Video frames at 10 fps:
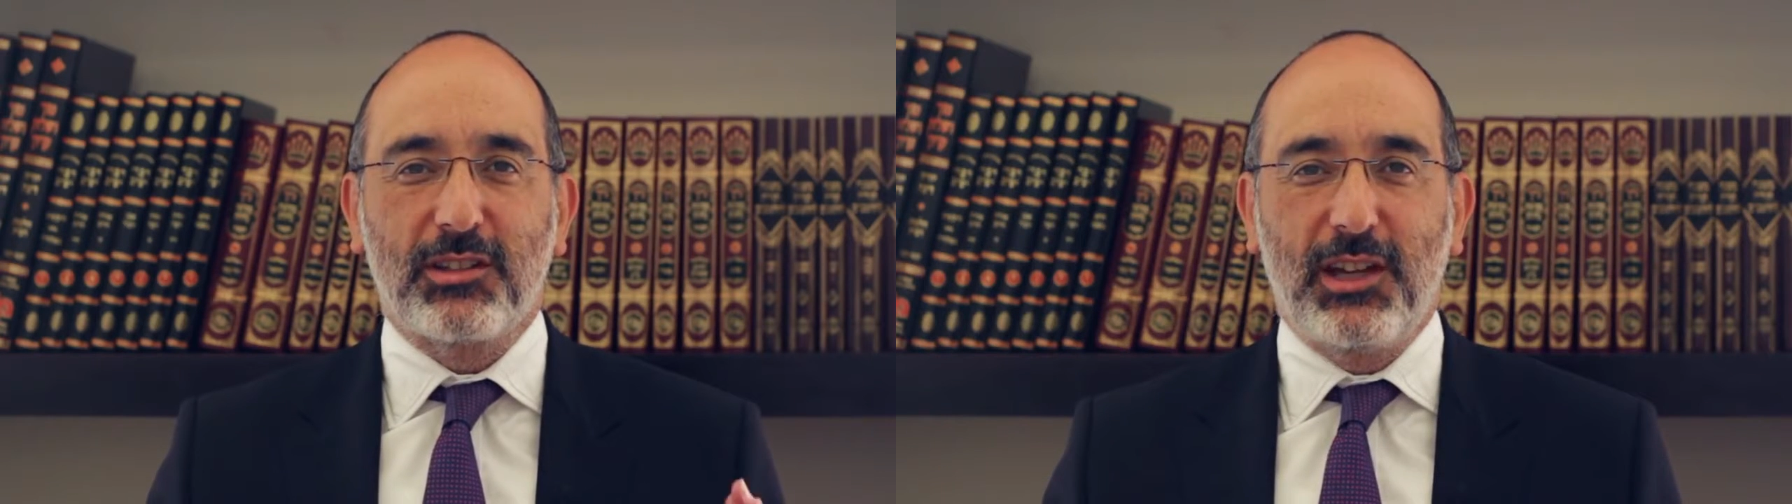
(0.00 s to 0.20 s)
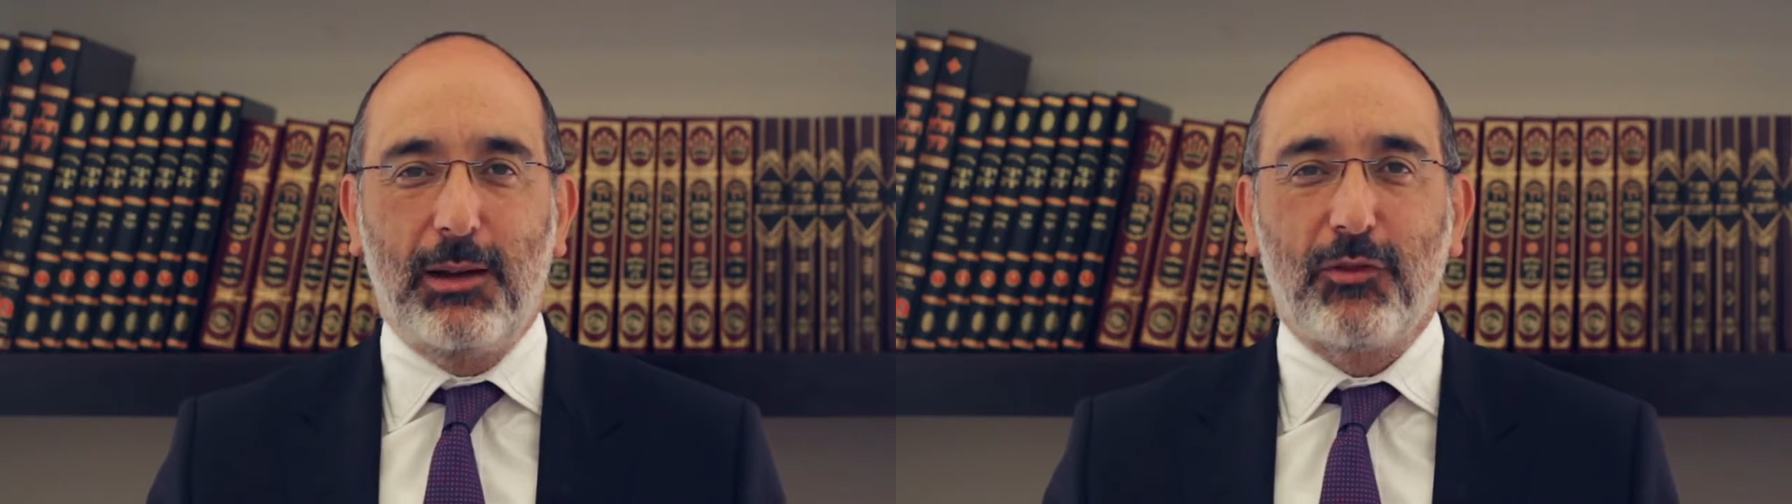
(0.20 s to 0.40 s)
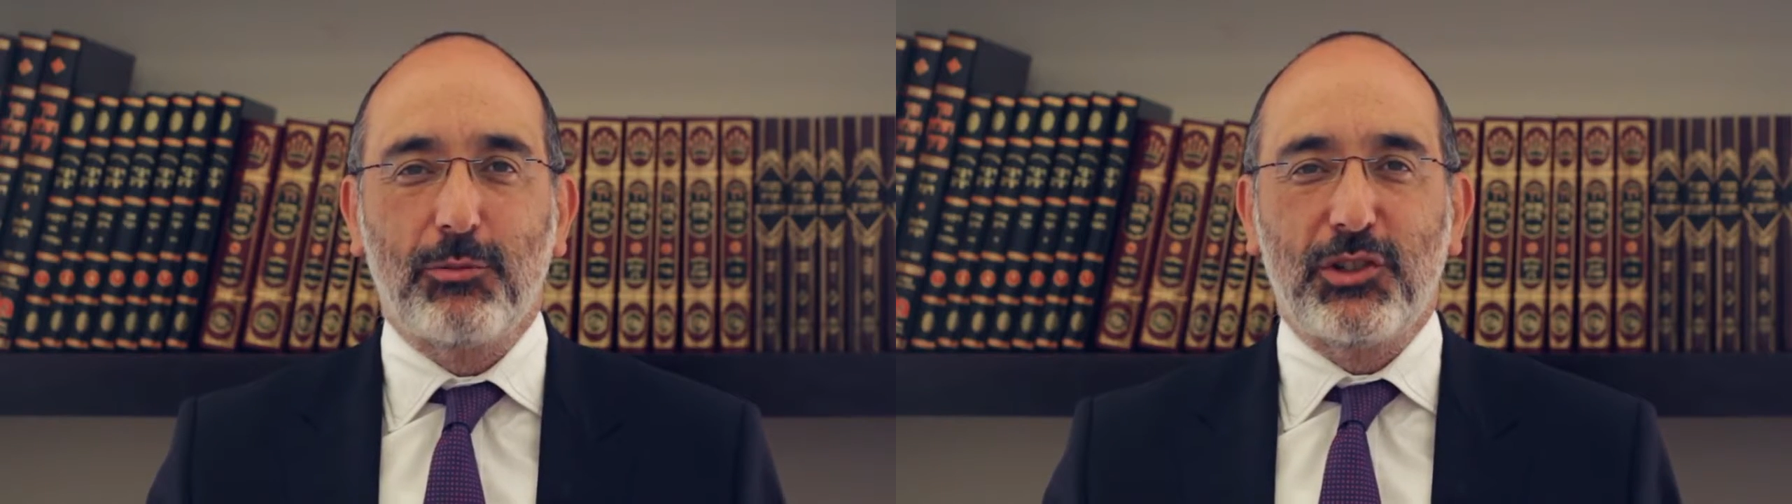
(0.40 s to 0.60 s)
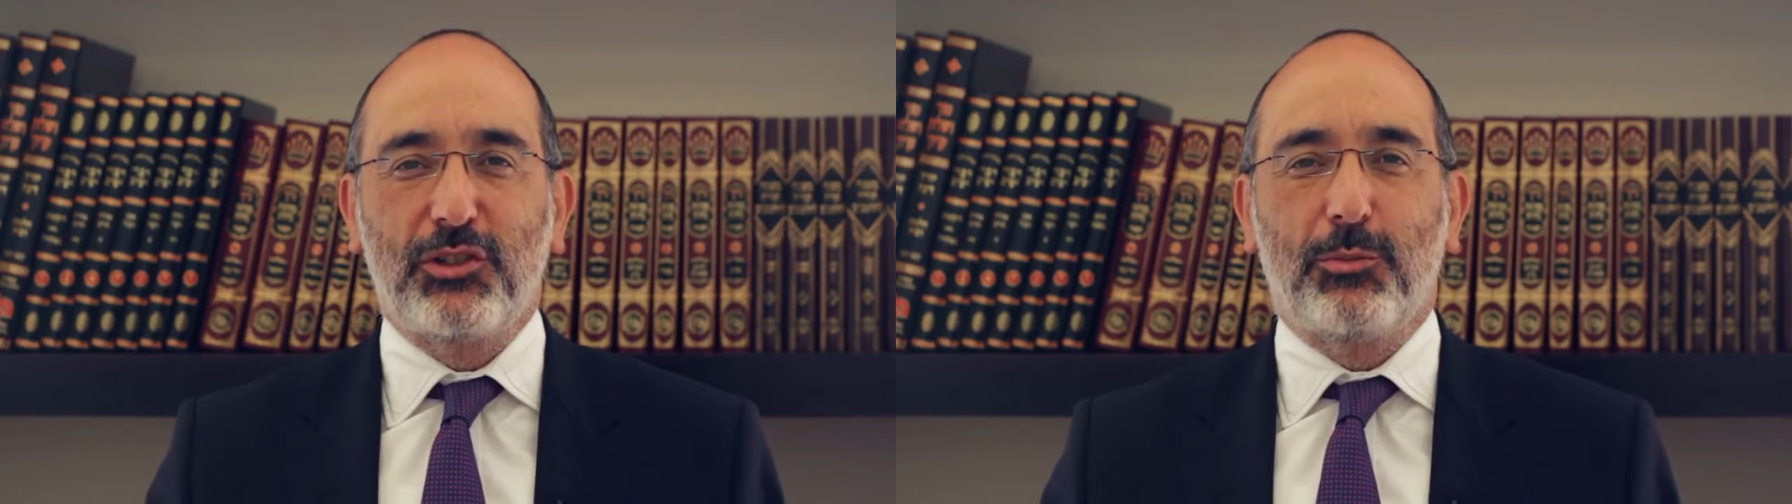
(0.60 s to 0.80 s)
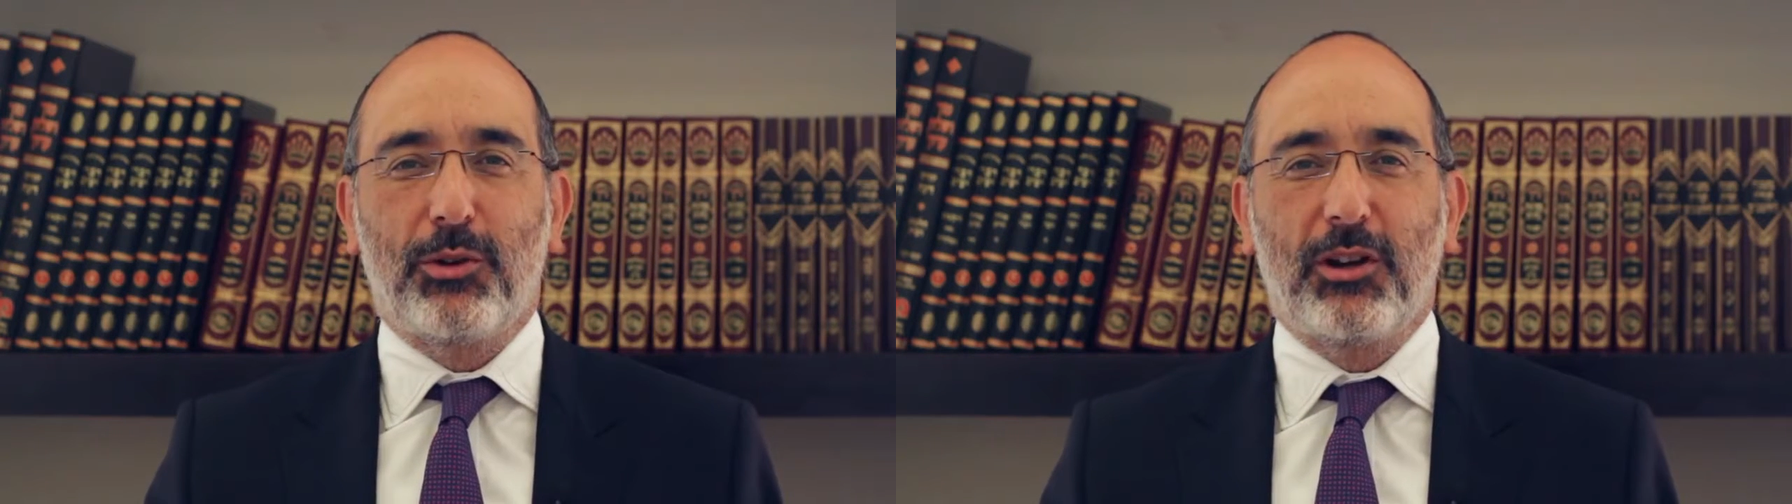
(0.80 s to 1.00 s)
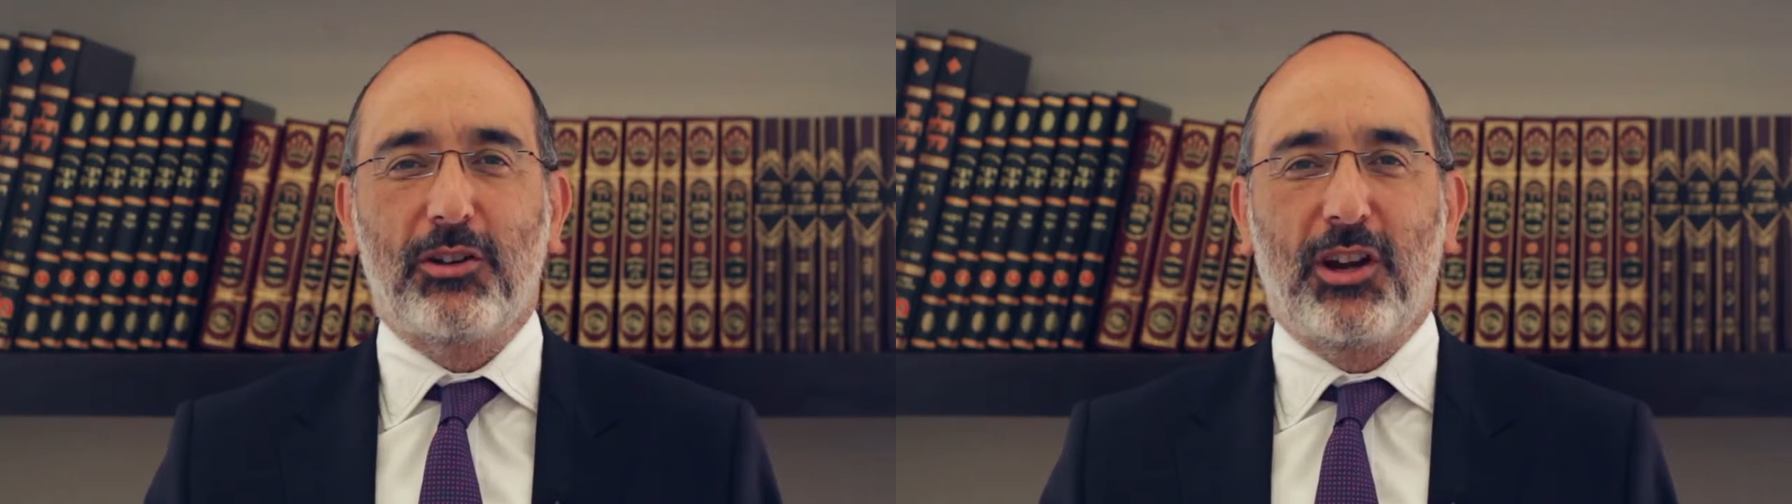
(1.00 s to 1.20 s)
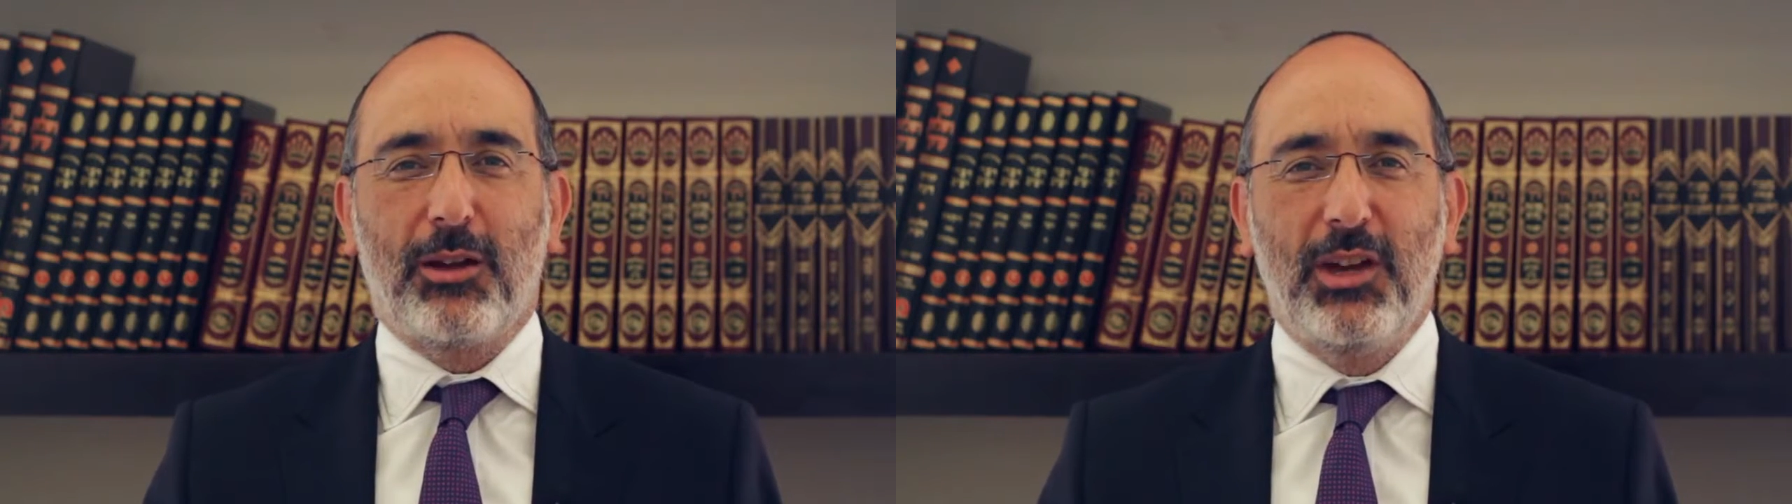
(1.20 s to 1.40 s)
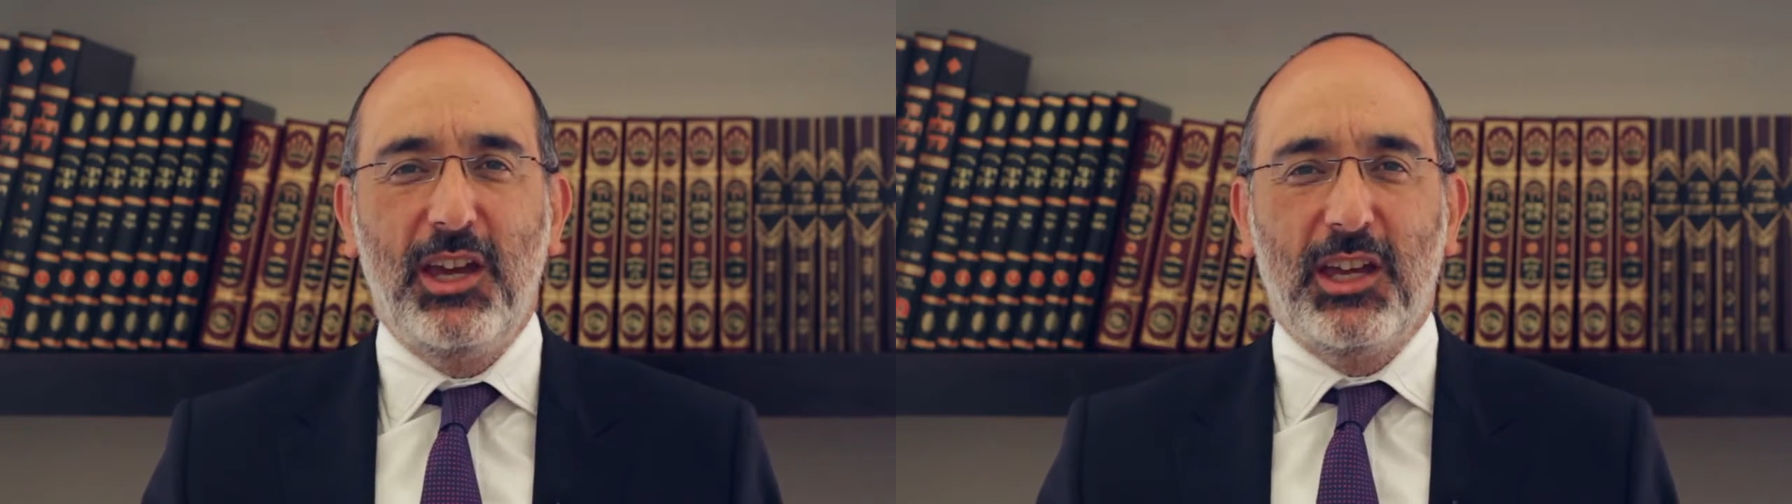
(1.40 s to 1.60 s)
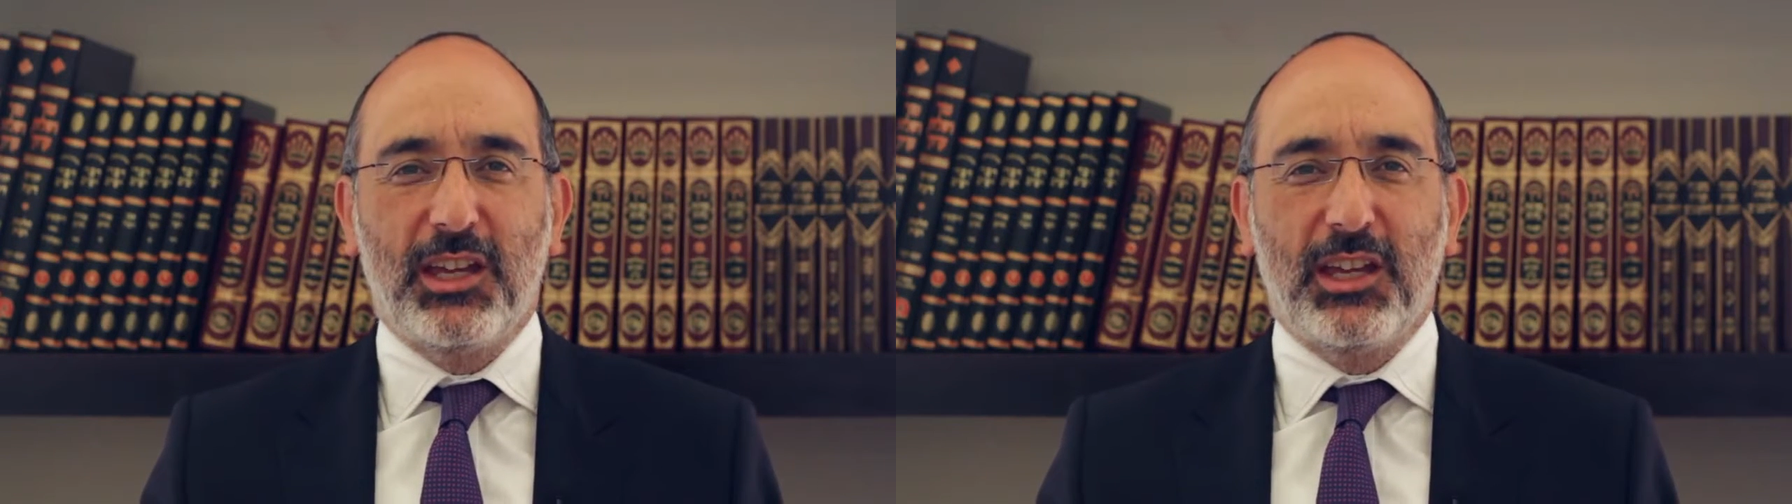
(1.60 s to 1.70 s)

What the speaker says: the Time4Mishna program